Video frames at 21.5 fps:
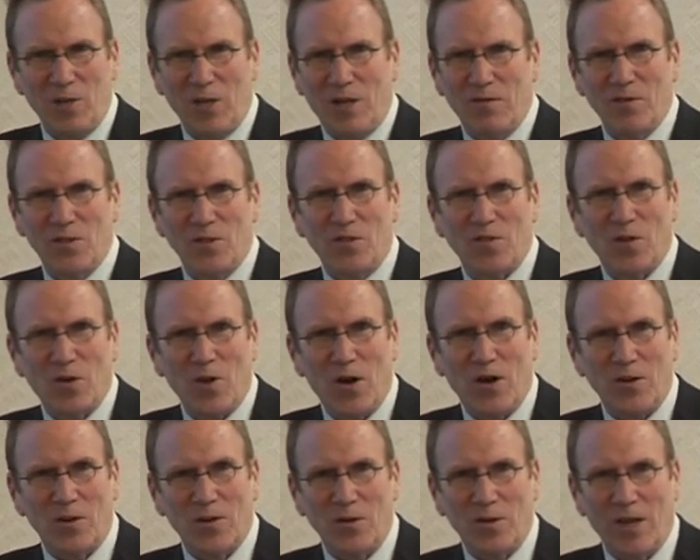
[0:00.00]
lovers for
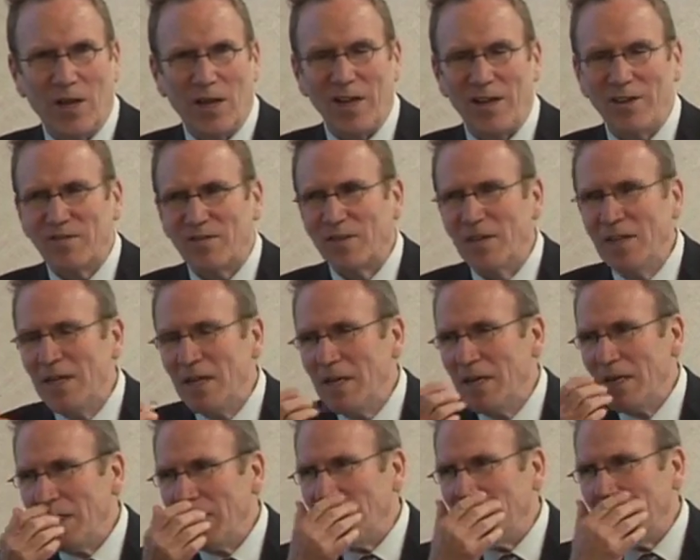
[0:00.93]
all her life.
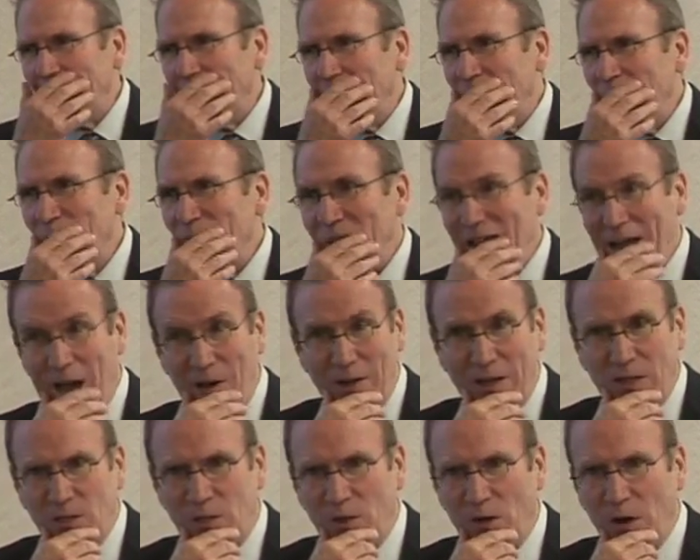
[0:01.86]
Um, now
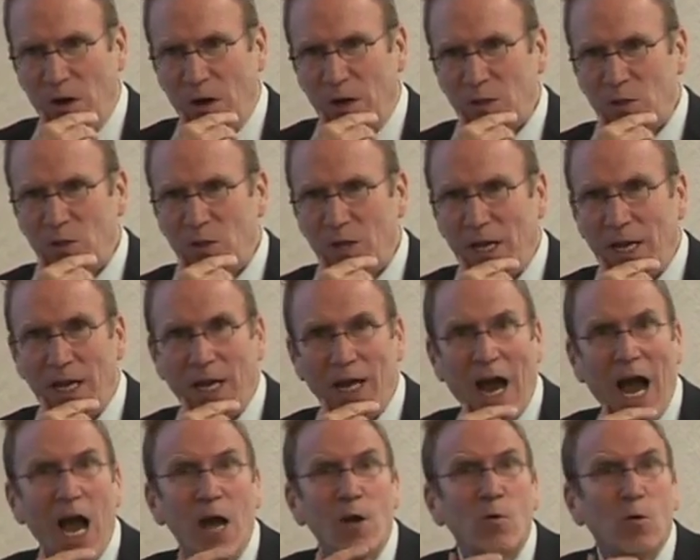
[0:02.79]
has dogs, and
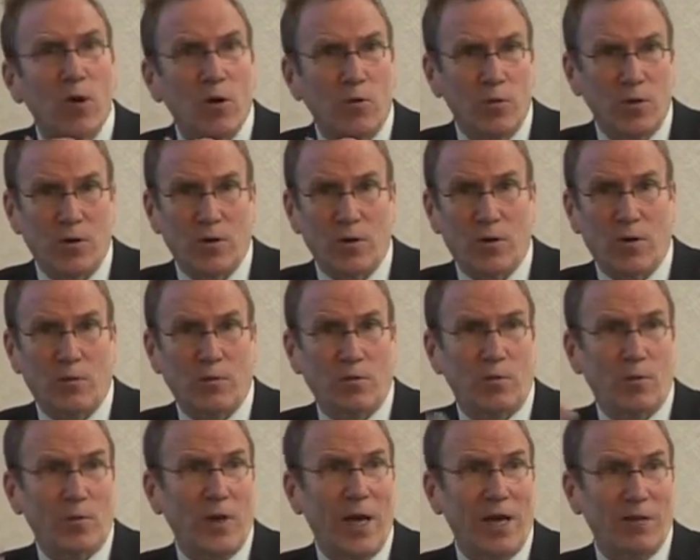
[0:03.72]
I work with her.
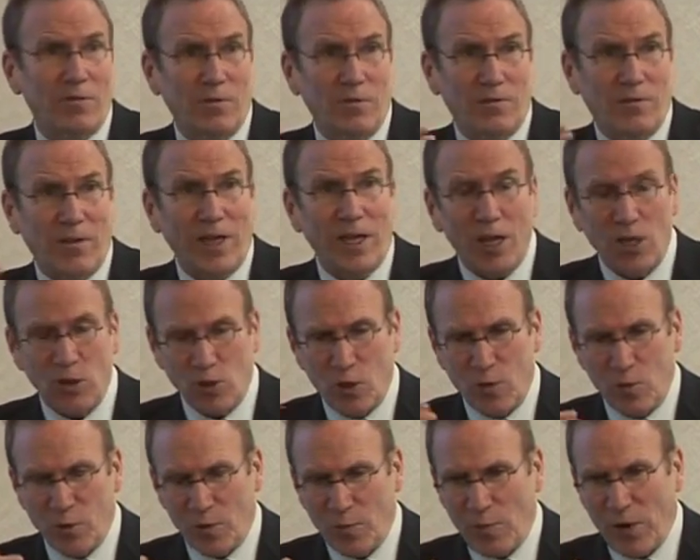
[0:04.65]
We have a vacation
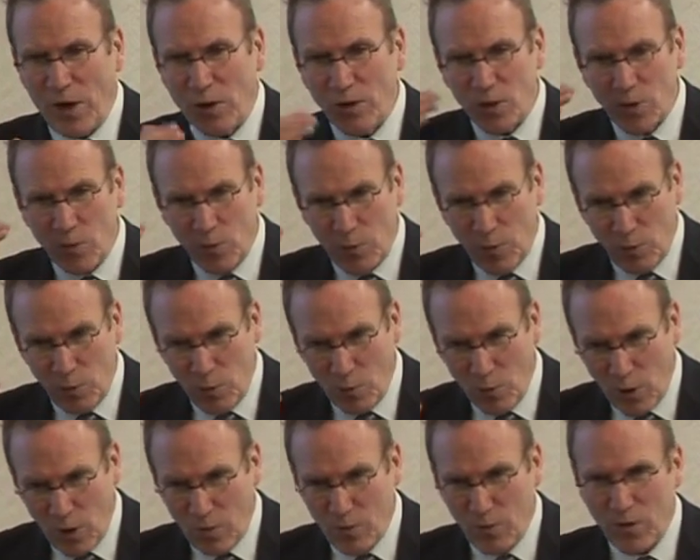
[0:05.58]
home with her parents, so we would
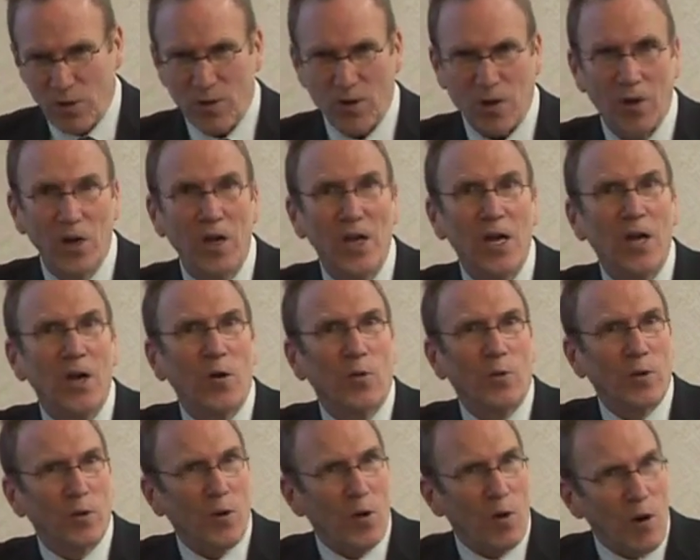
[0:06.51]
work with her.
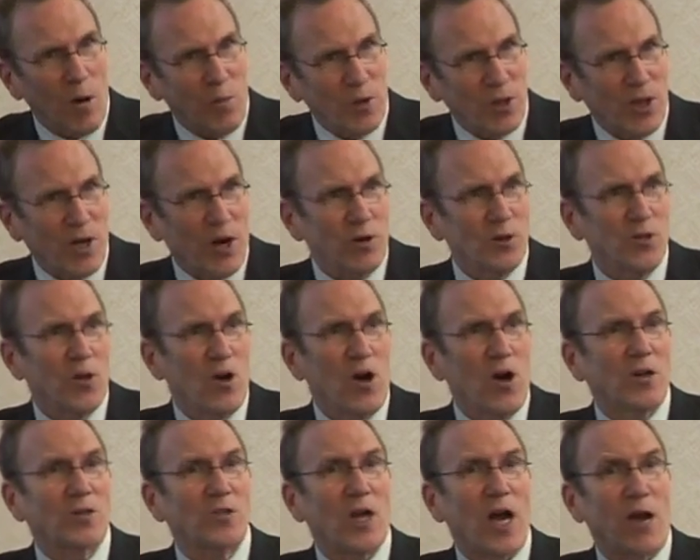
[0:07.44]
We'd go up with our
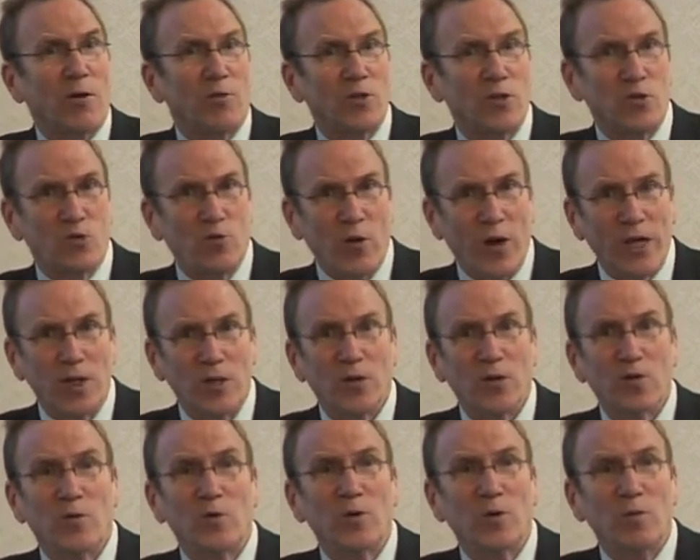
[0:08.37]
dogs. I would train
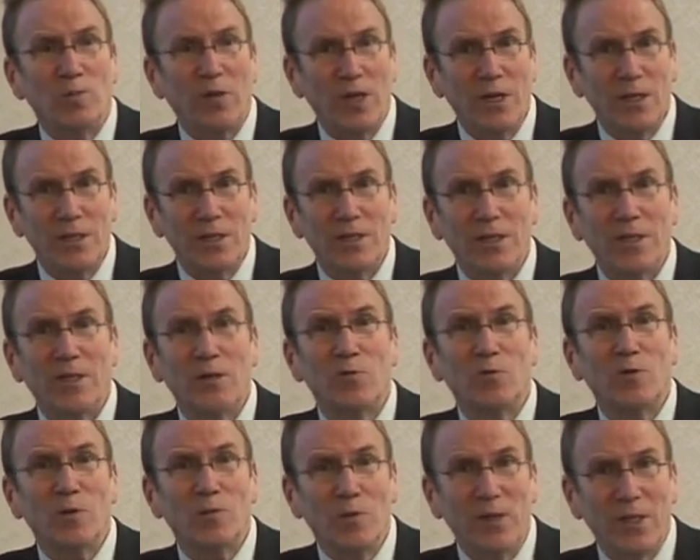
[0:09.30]
her repeatedly,
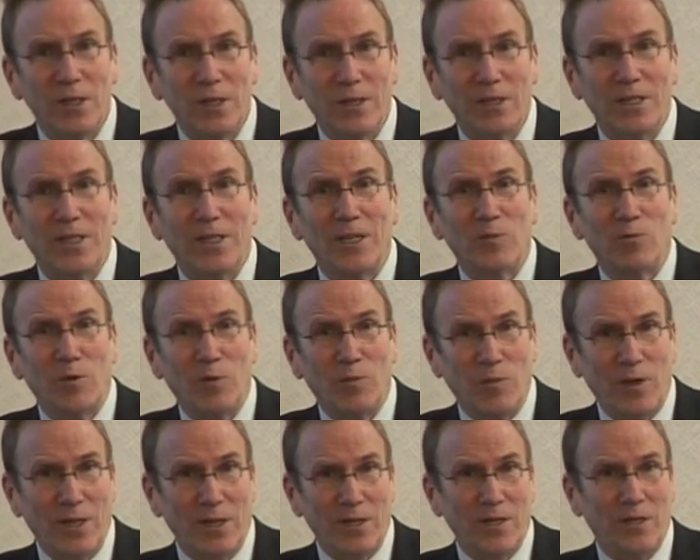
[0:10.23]
repeatedly,
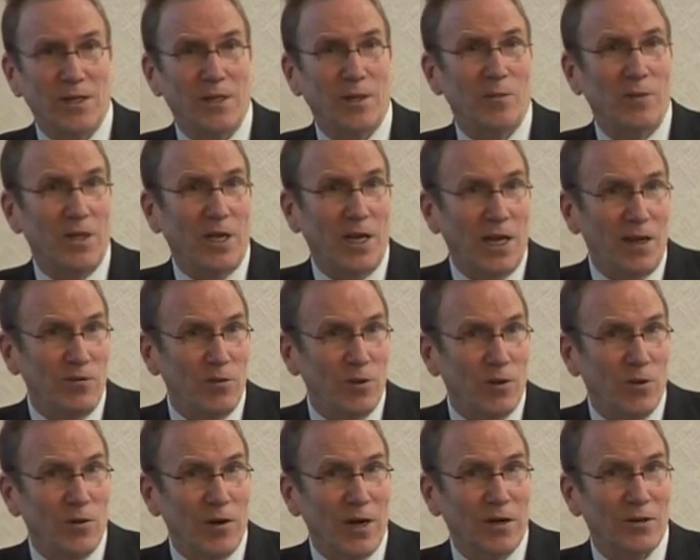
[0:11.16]
repeatedly, behavior
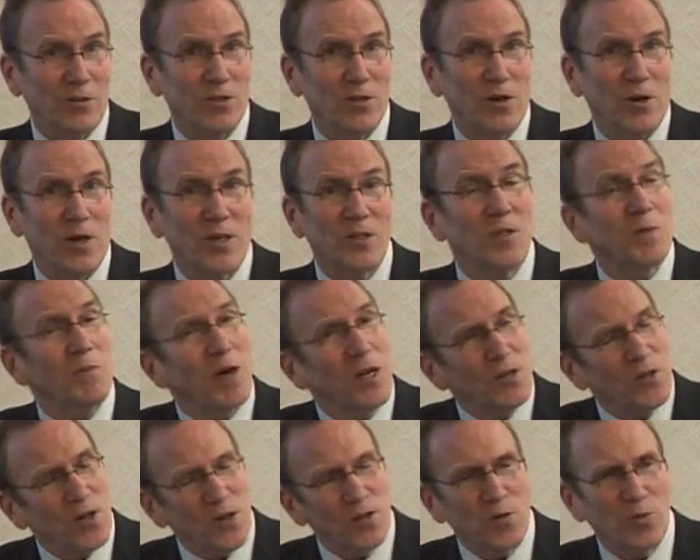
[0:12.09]
around dogs. And my
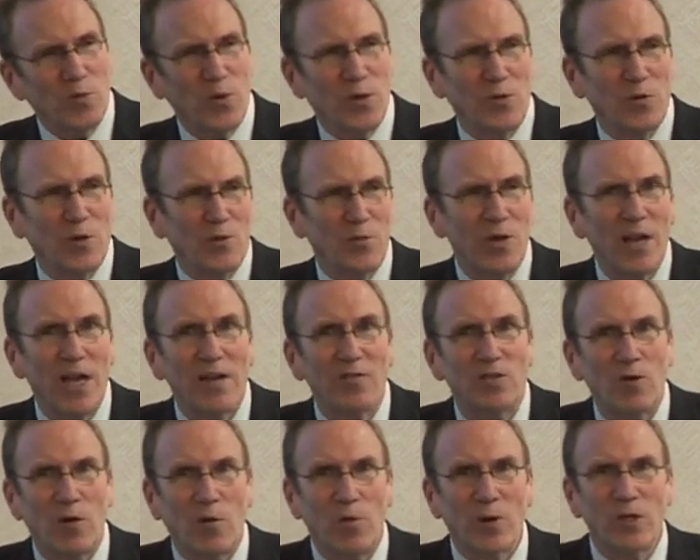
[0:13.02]
dogs were pretty well behaved,
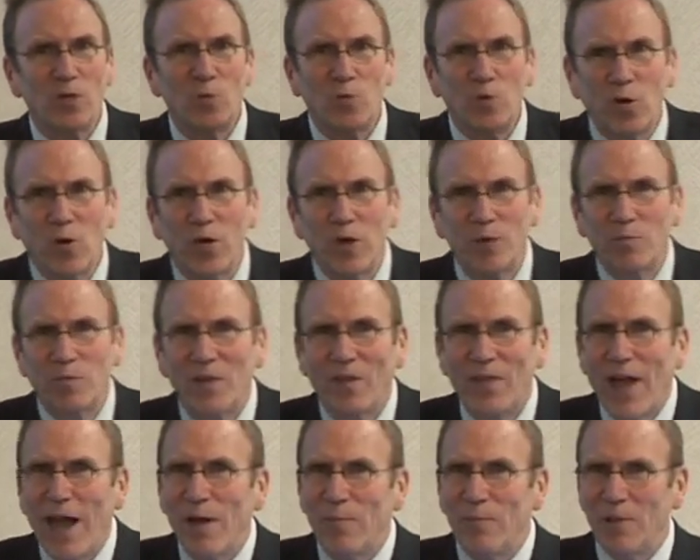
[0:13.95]
so I wasn't worried, but
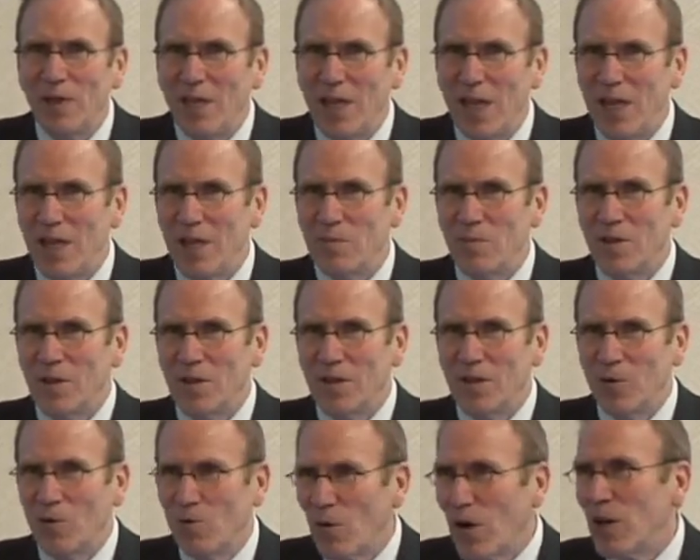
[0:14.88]
that became
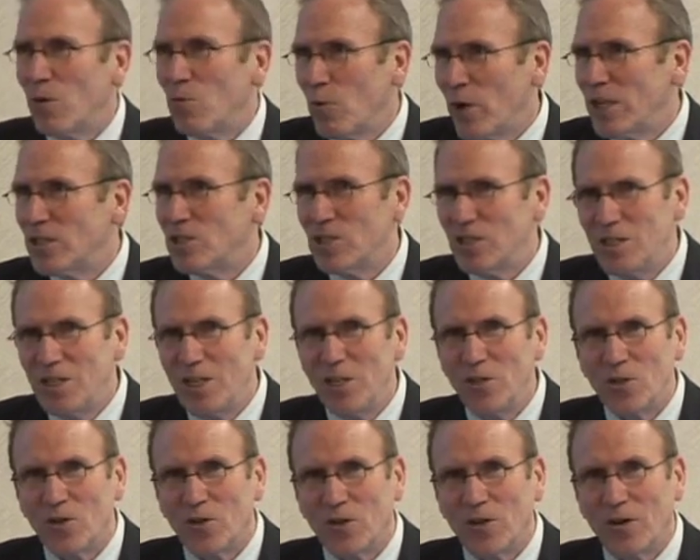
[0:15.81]
the great way to
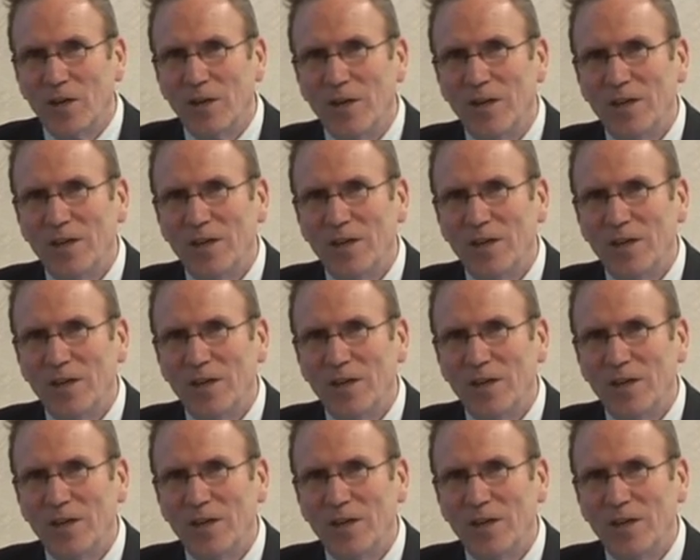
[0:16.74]
teach her.